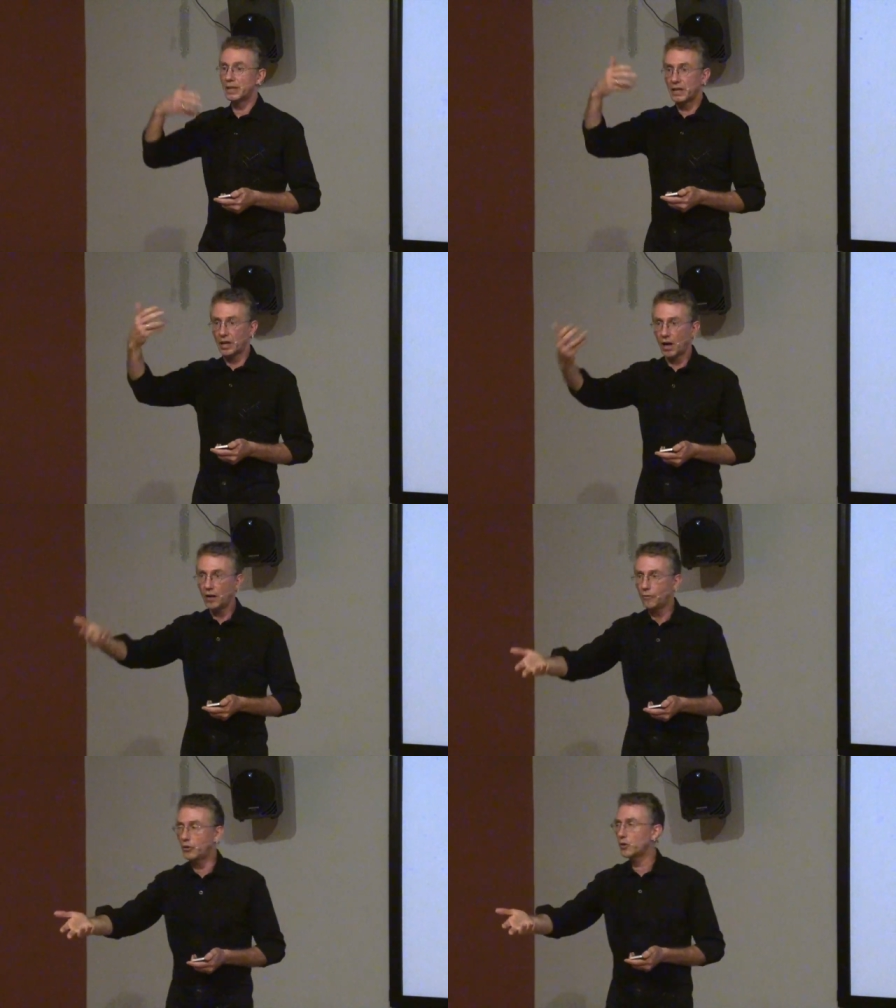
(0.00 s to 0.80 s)
and then
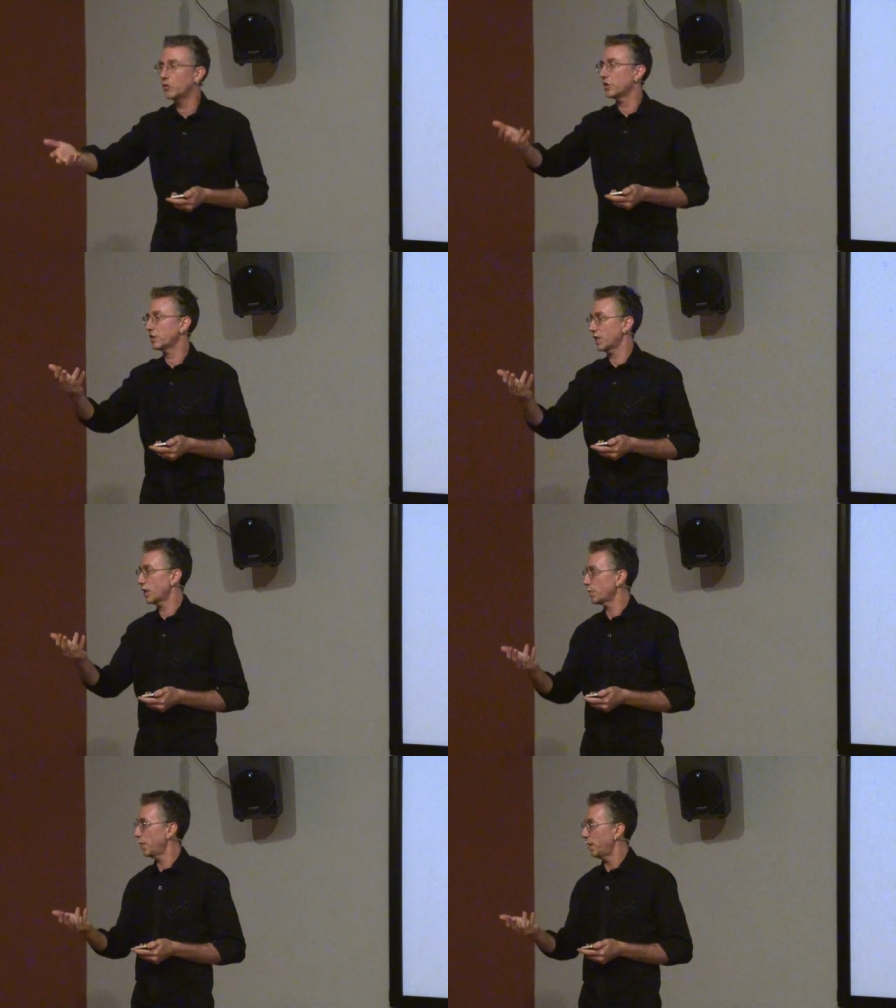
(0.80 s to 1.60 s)
I offer you
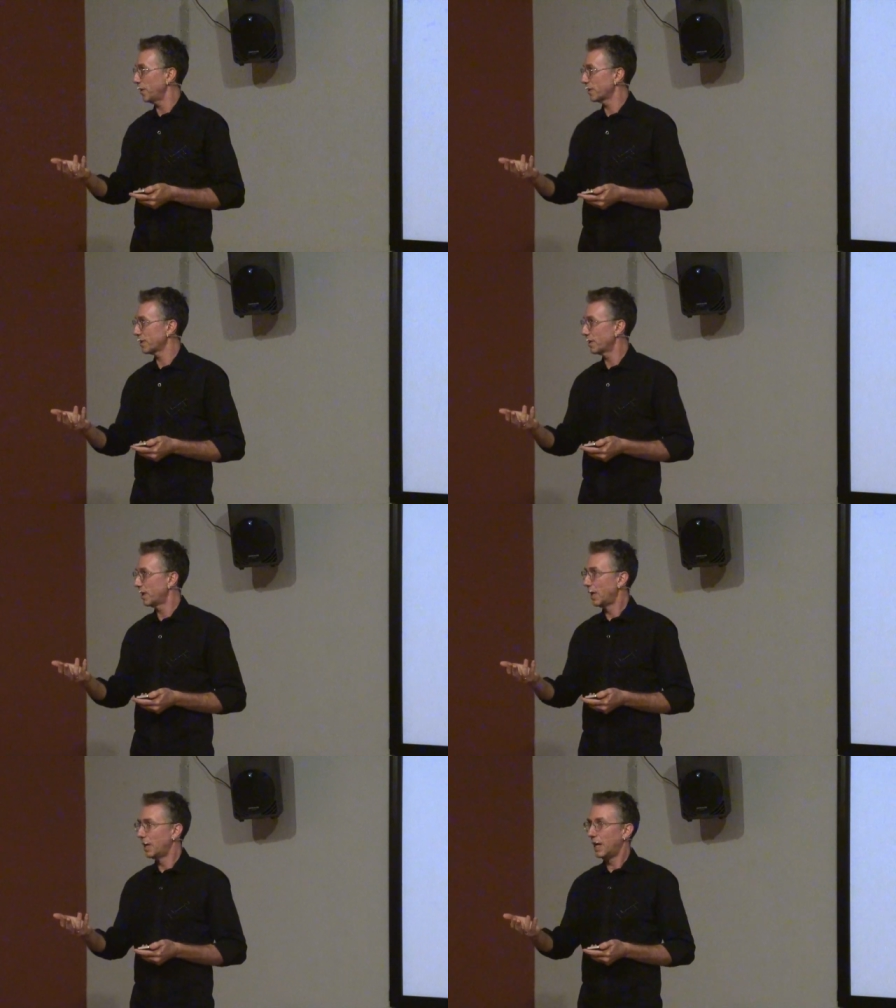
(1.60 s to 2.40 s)
this
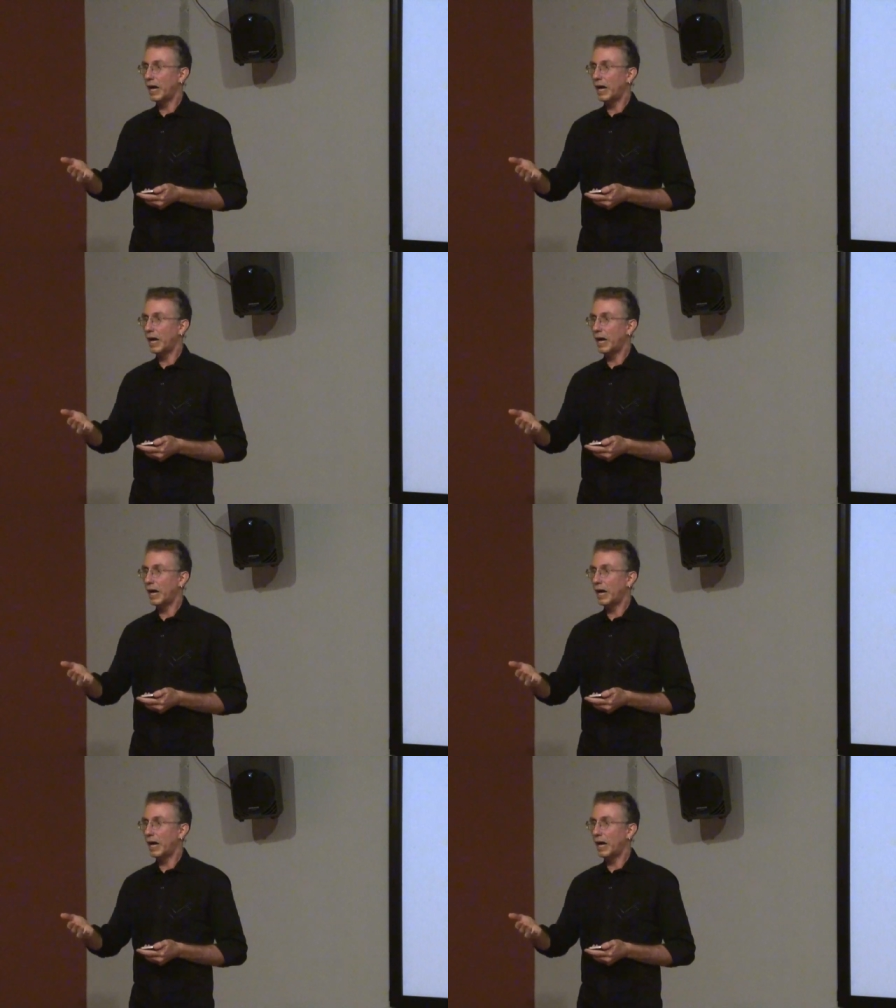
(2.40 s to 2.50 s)
experience.